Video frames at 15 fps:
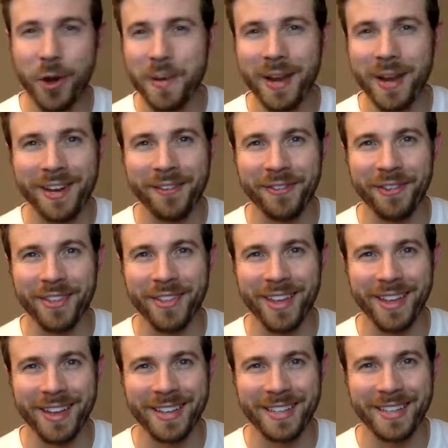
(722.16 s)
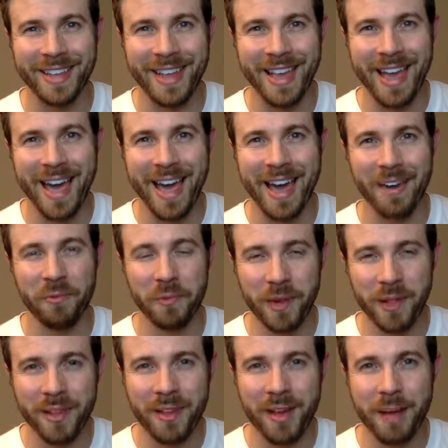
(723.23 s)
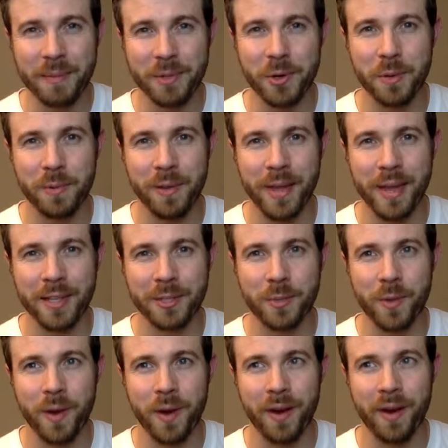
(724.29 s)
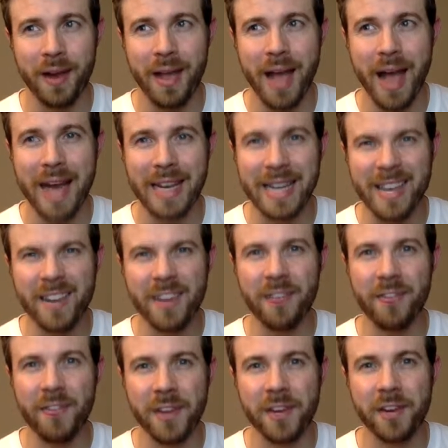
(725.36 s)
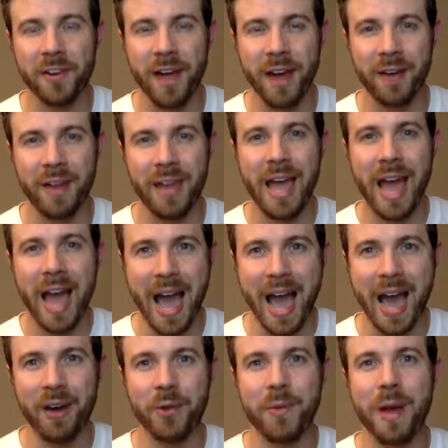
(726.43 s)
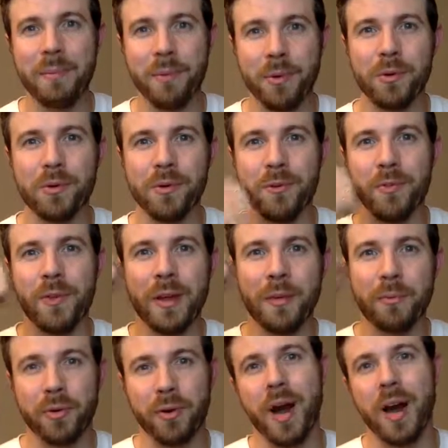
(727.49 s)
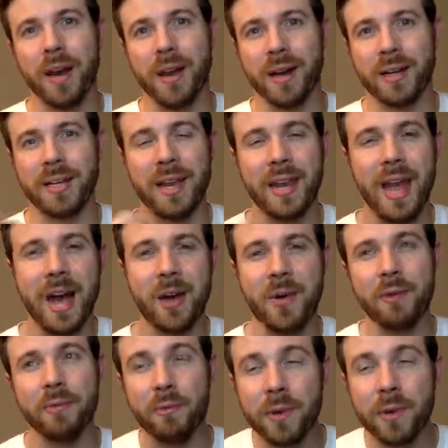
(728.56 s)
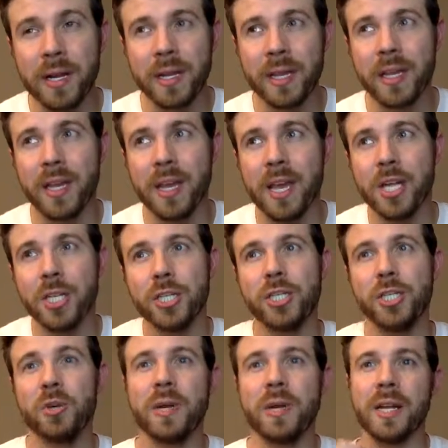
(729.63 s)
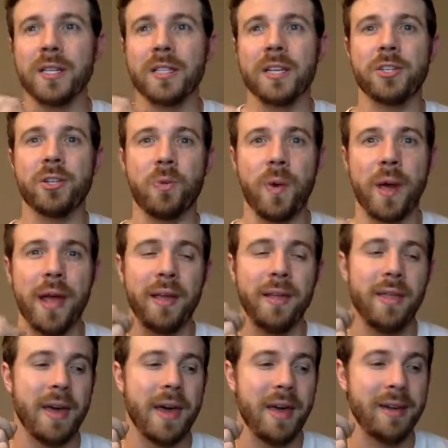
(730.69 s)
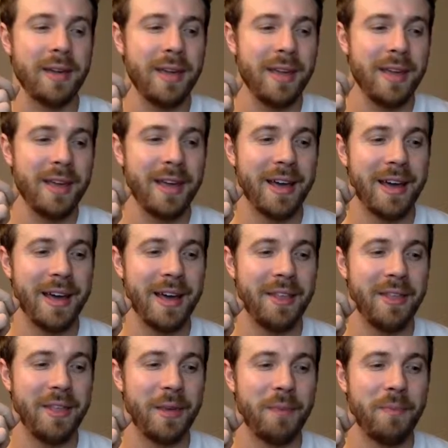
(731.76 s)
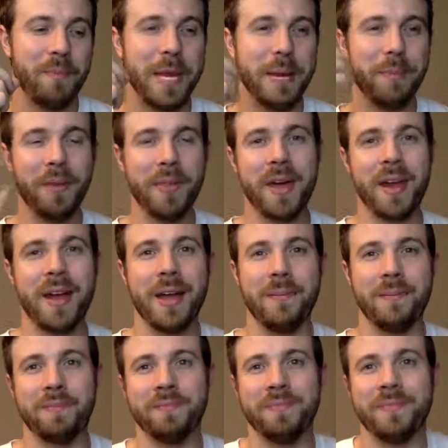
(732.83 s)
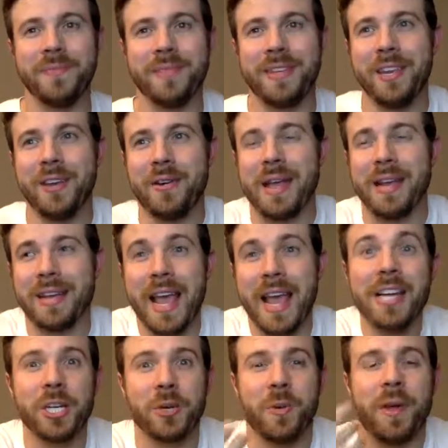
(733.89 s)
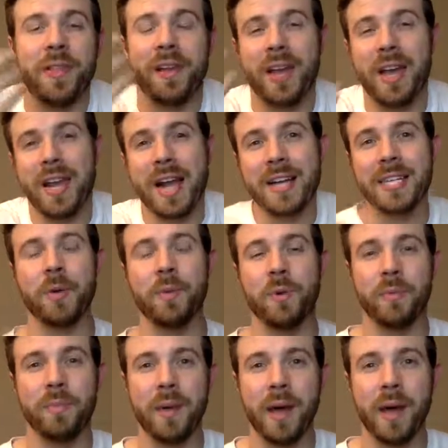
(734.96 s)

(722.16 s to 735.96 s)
many different things and really come to a place where I needed to figure out, how do I move product, and how do I really do it in such a way that the people that I'm engaging with and connecting with